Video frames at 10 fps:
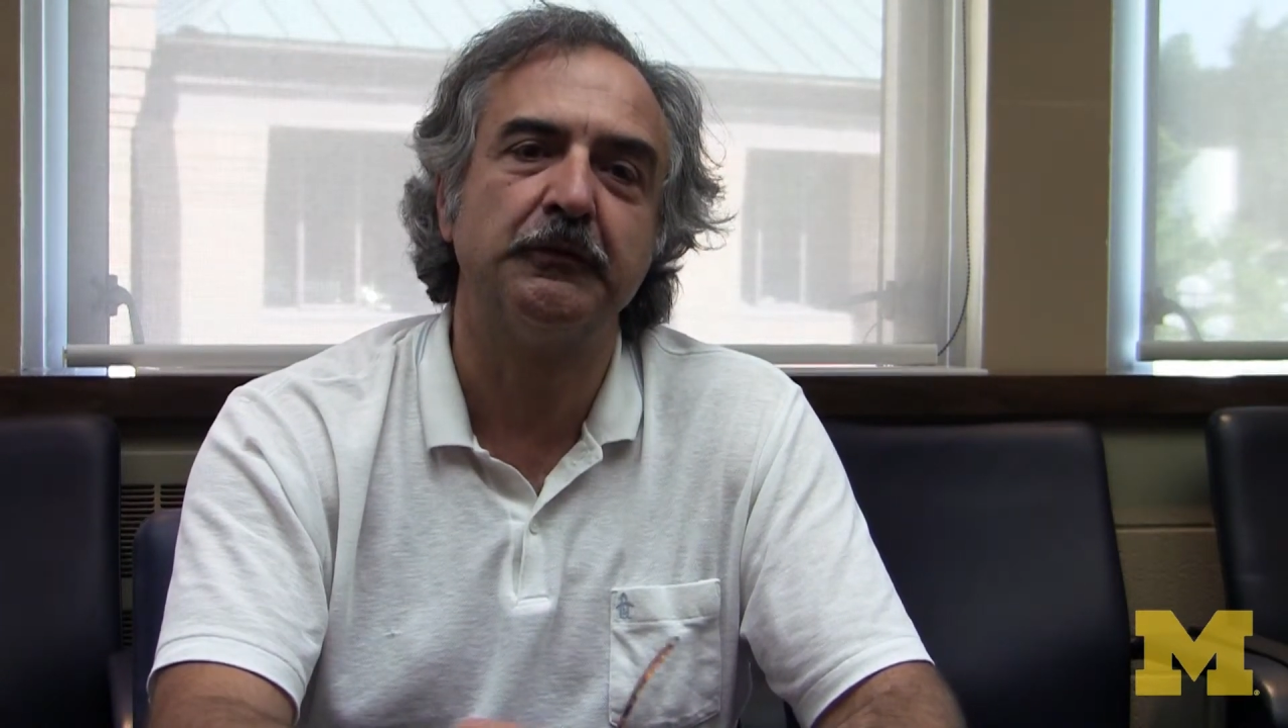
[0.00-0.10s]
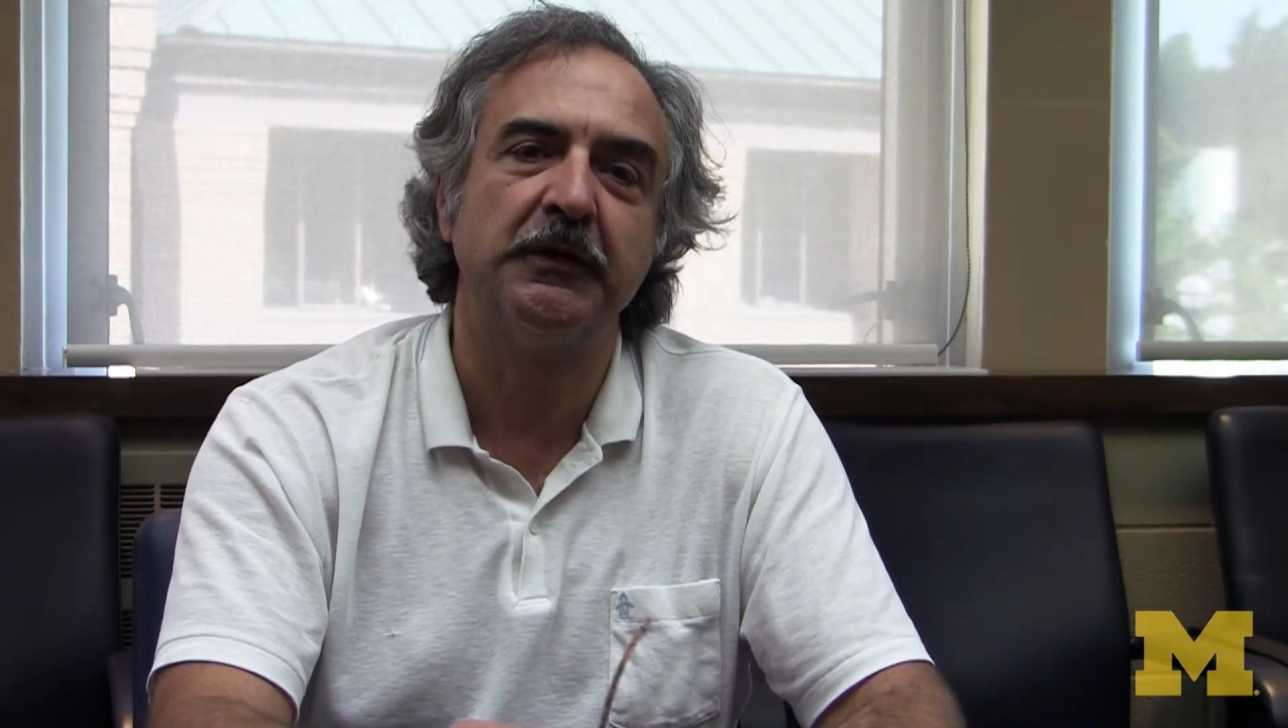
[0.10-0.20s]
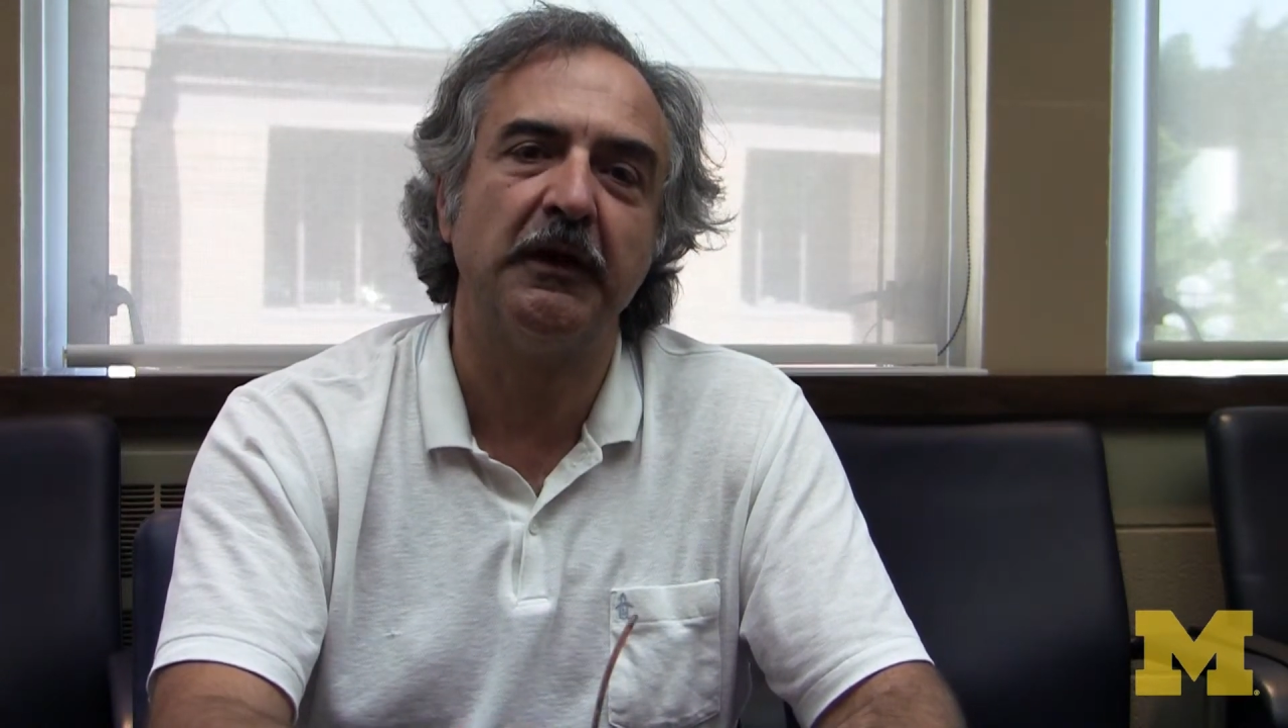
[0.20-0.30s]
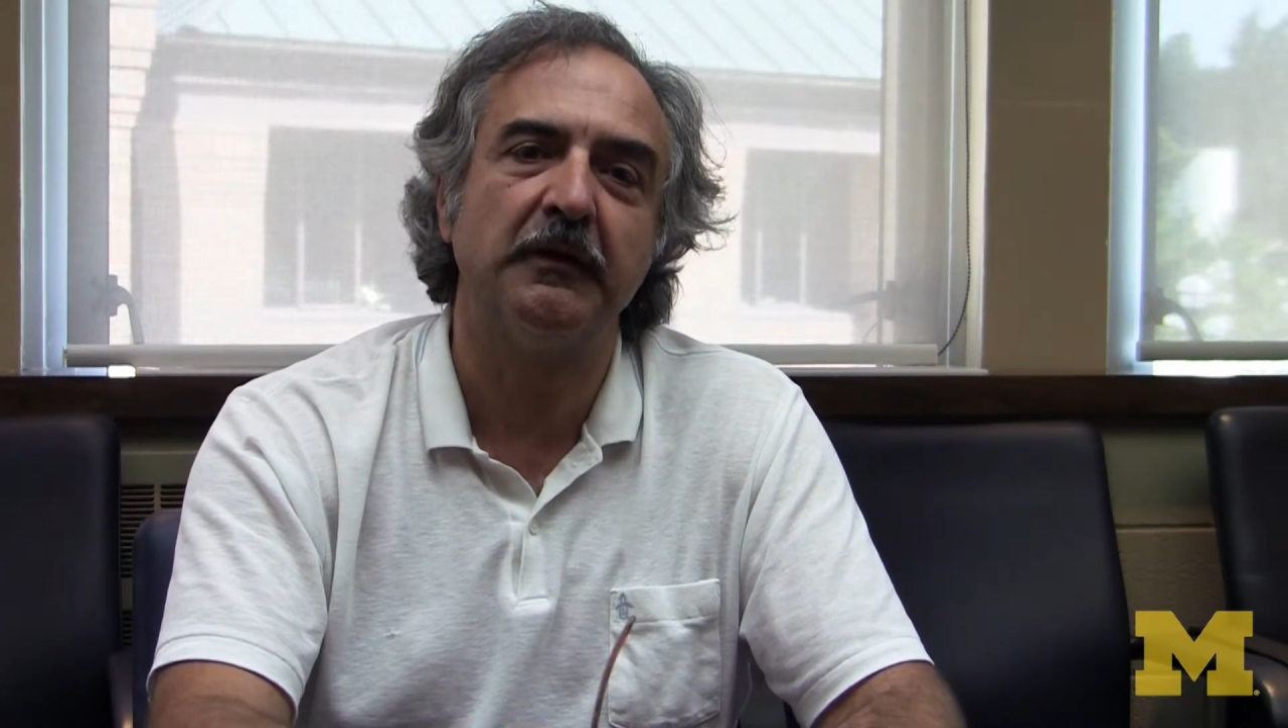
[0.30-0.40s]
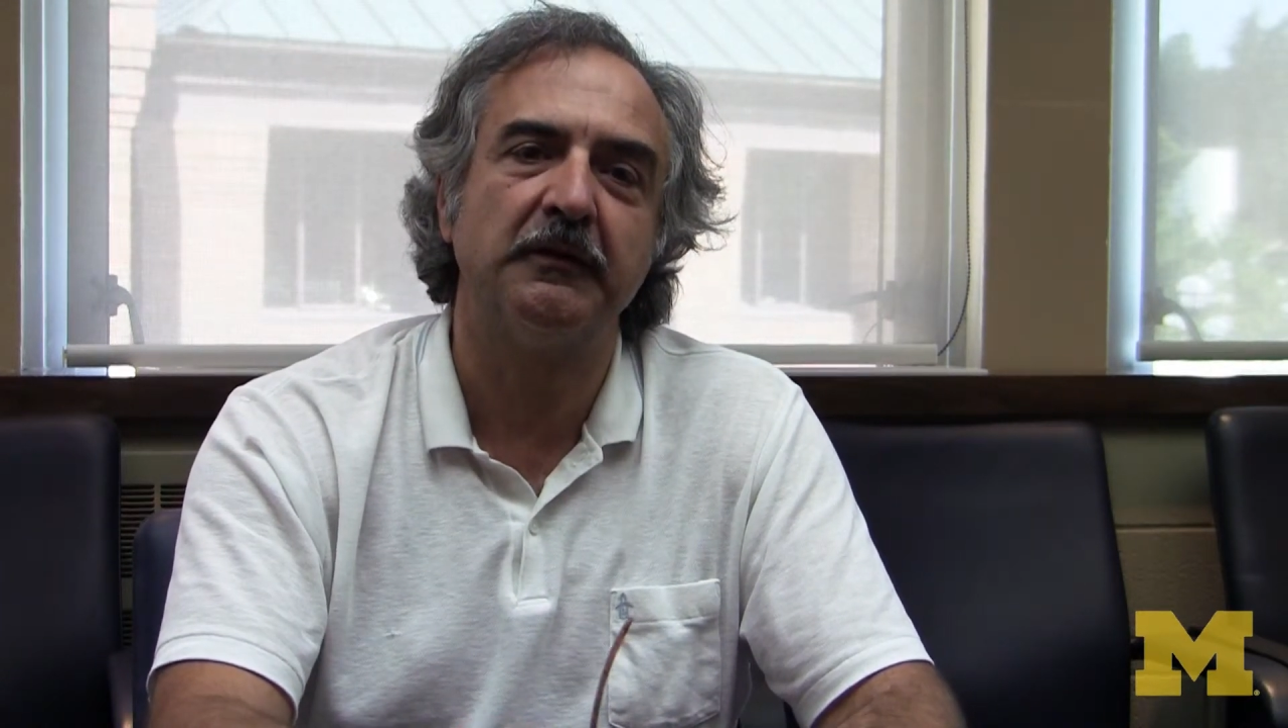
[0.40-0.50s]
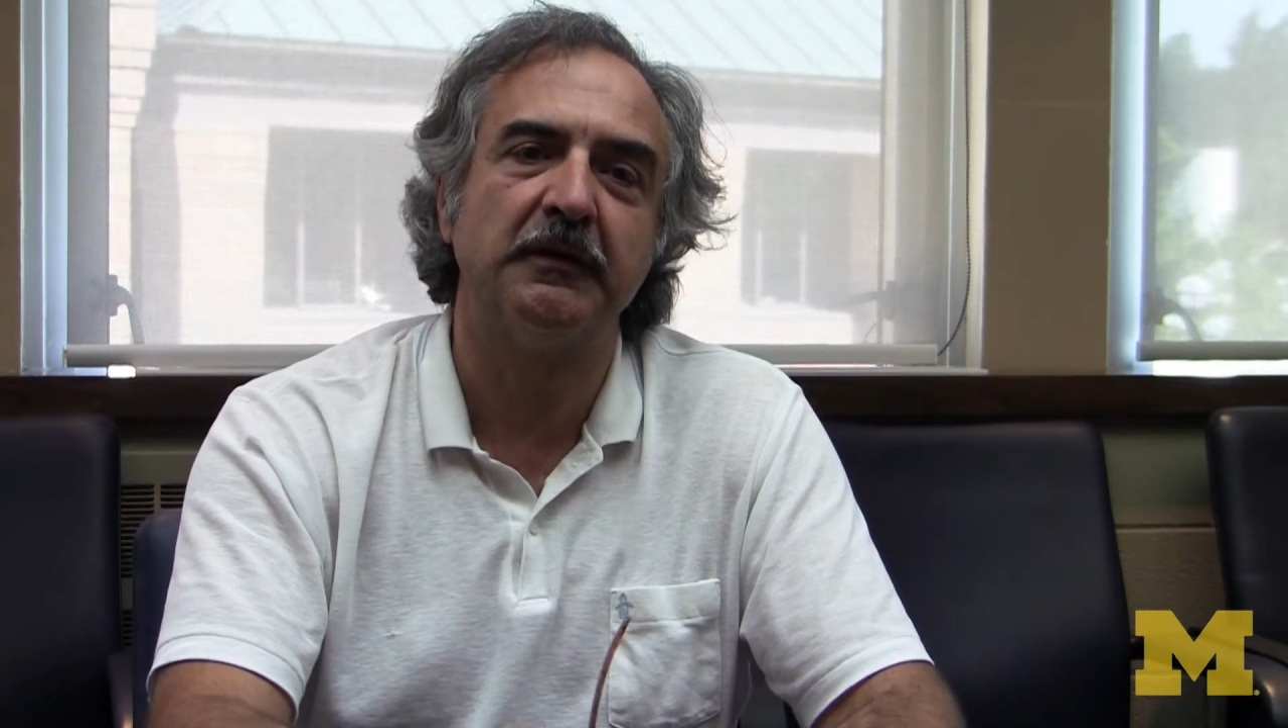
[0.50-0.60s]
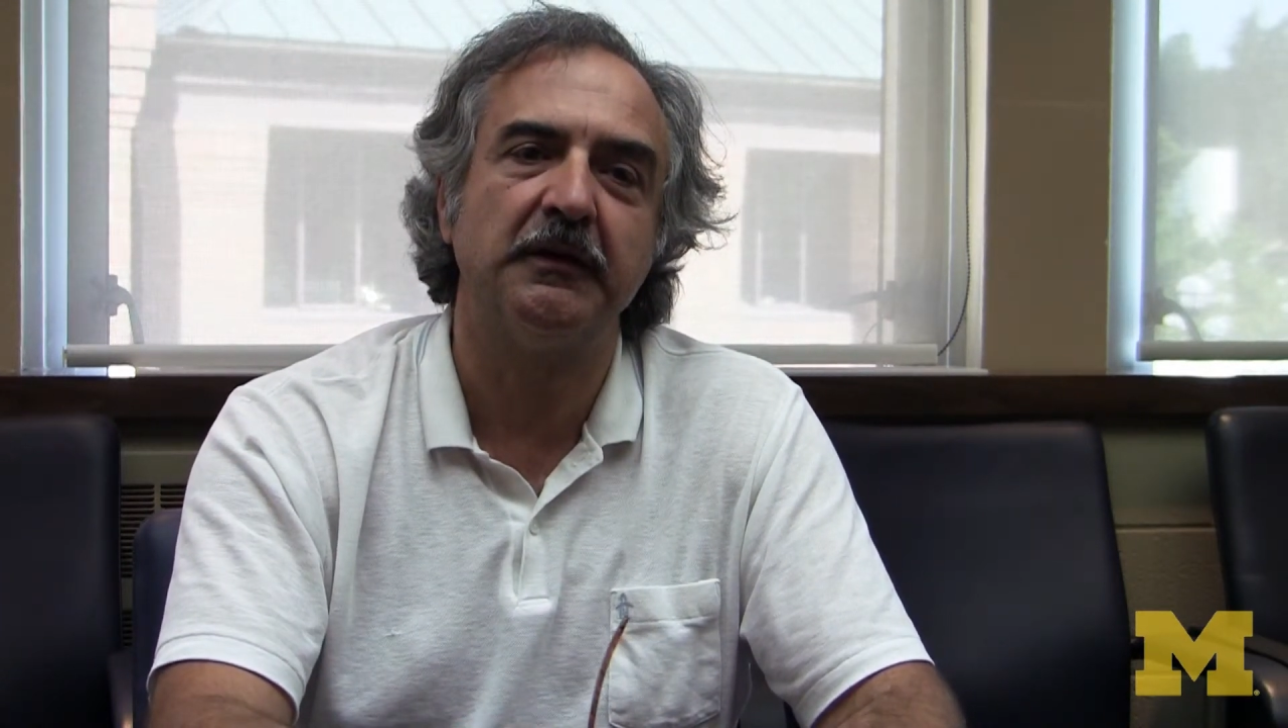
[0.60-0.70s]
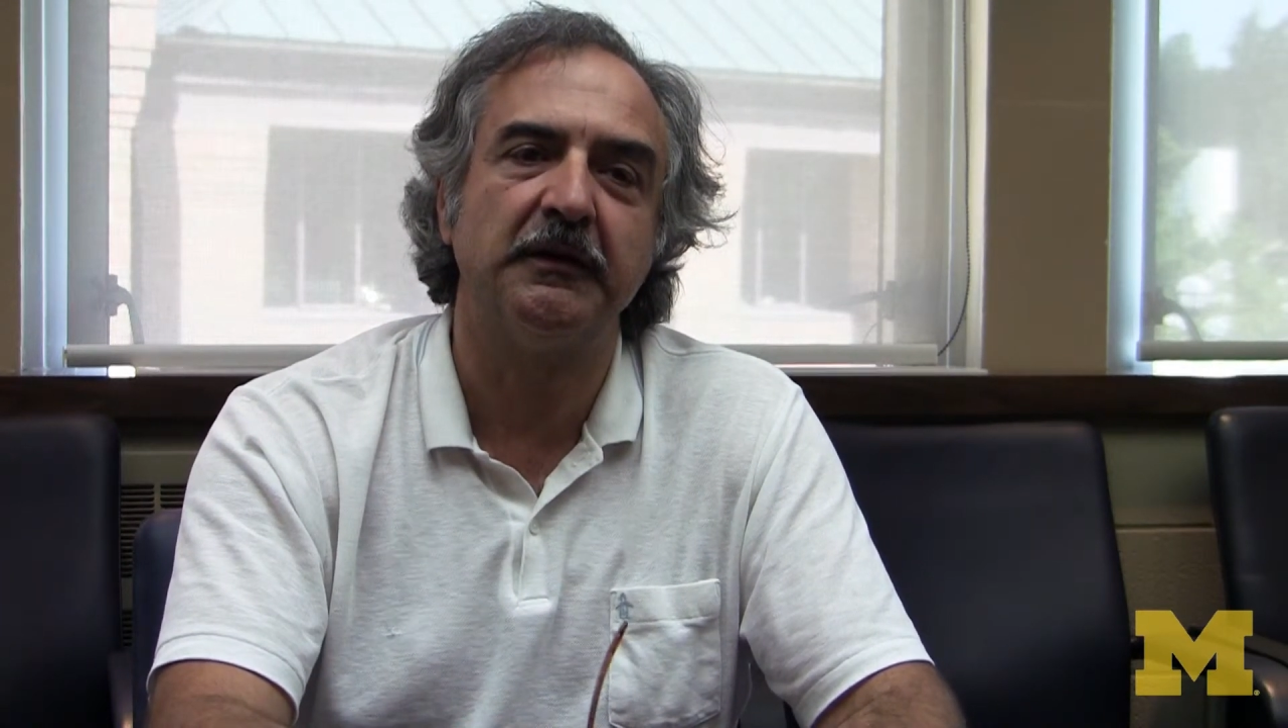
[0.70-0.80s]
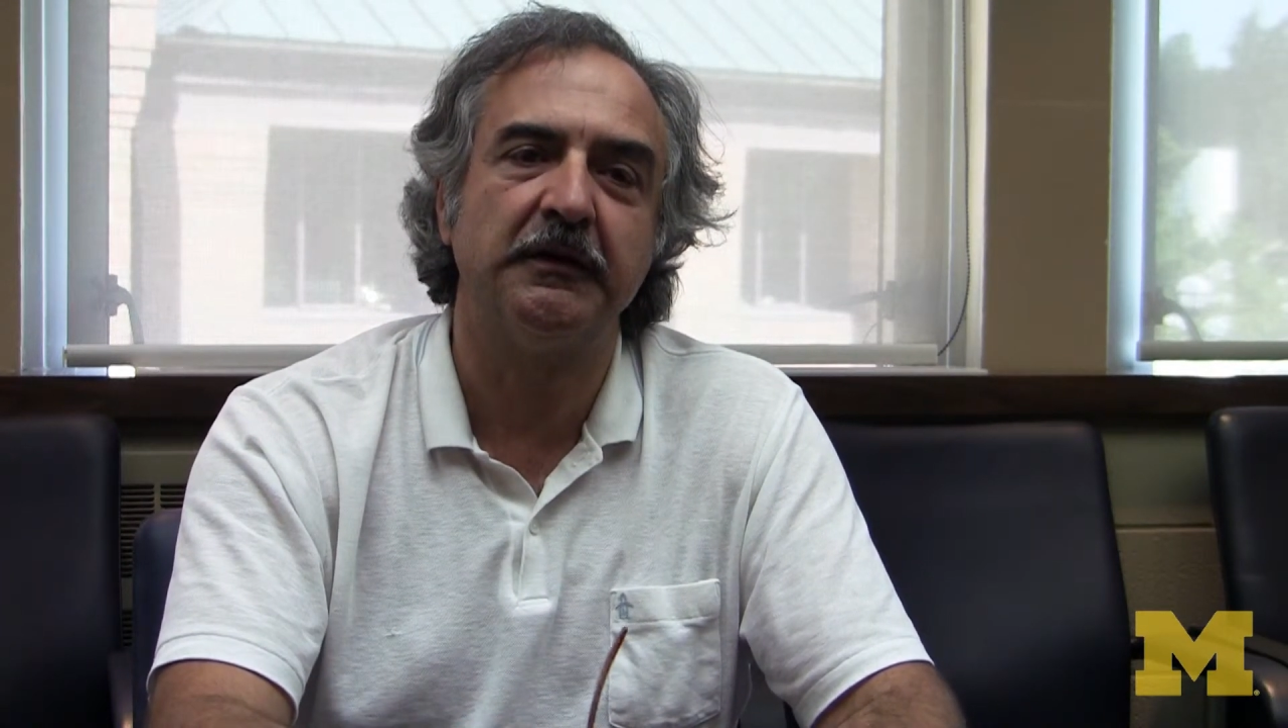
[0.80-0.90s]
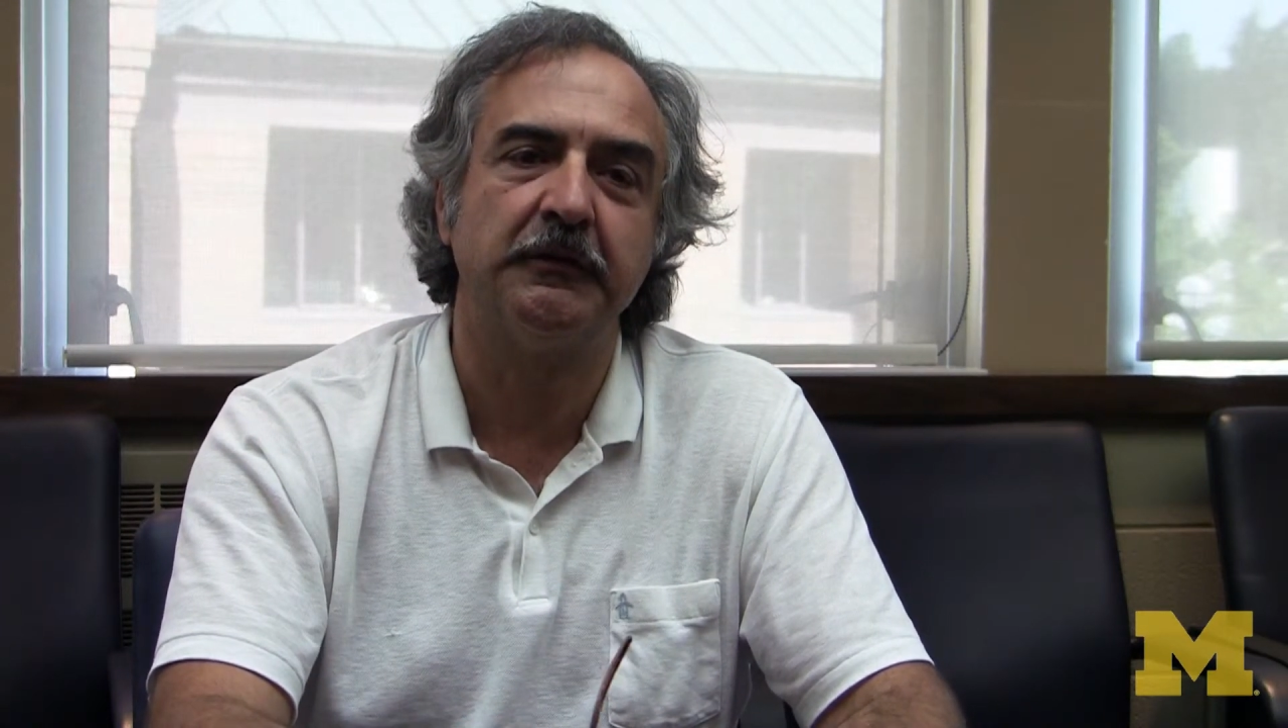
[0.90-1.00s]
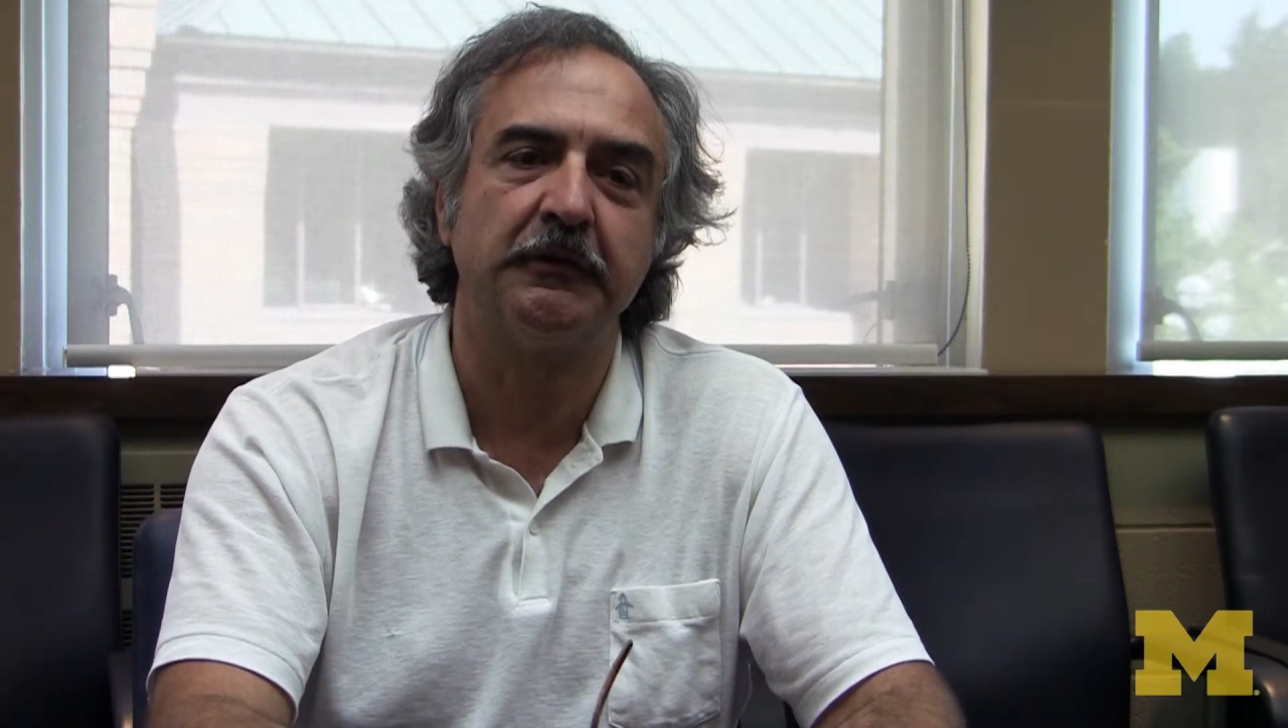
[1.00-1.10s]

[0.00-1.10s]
now in